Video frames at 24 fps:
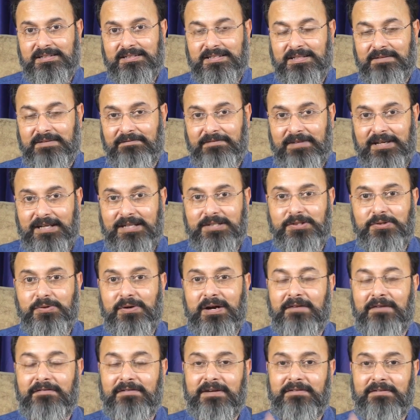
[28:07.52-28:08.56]
somewhere you
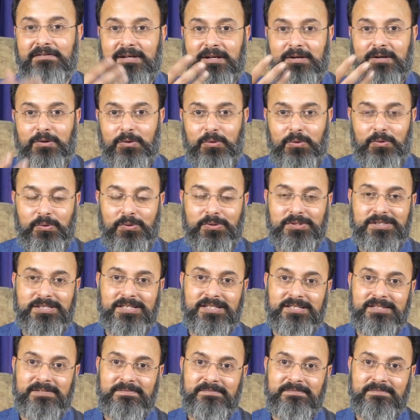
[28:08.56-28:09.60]
have given
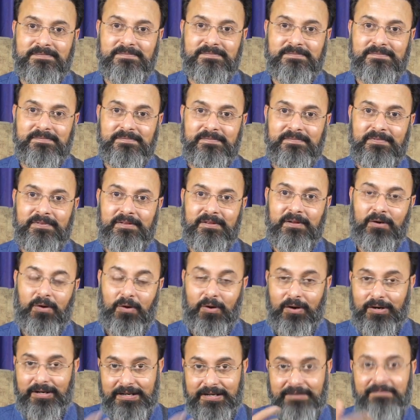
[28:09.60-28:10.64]
loans
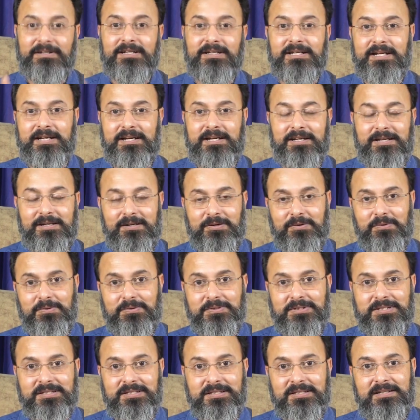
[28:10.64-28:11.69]
or even taken
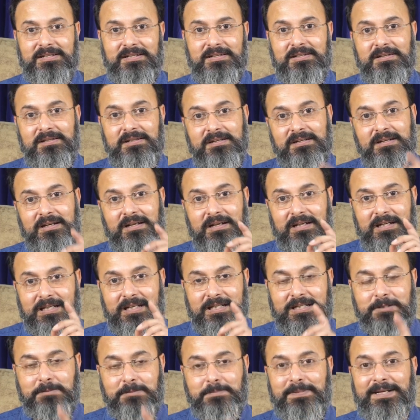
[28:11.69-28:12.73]
loans.
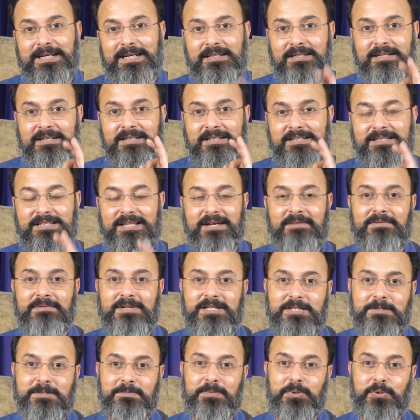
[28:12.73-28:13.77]
Expect some
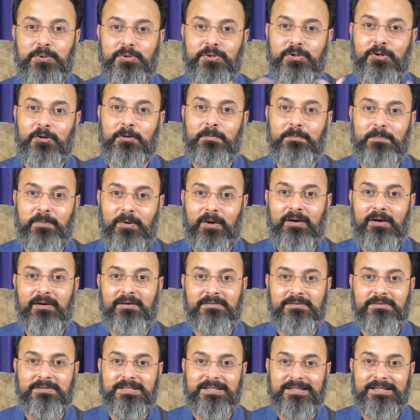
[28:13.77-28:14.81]
dispute or
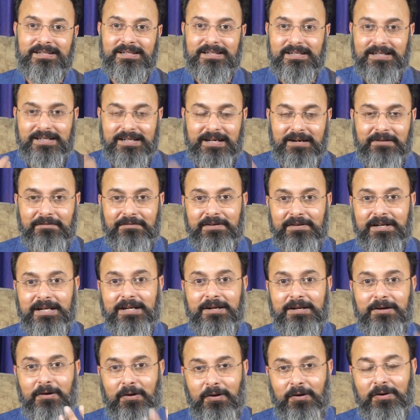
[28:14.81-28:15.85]
problems
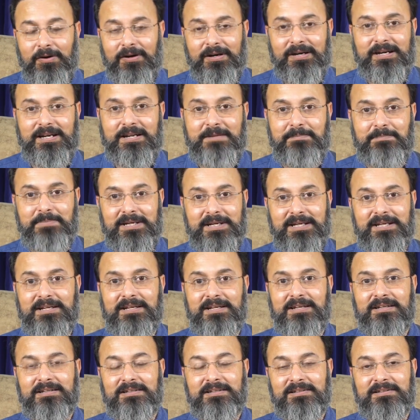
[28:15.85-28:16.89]
recovering or
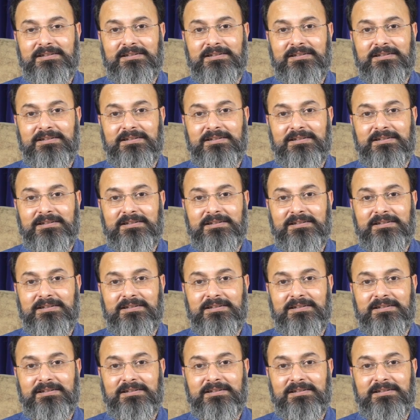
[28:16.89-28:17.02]
repaying.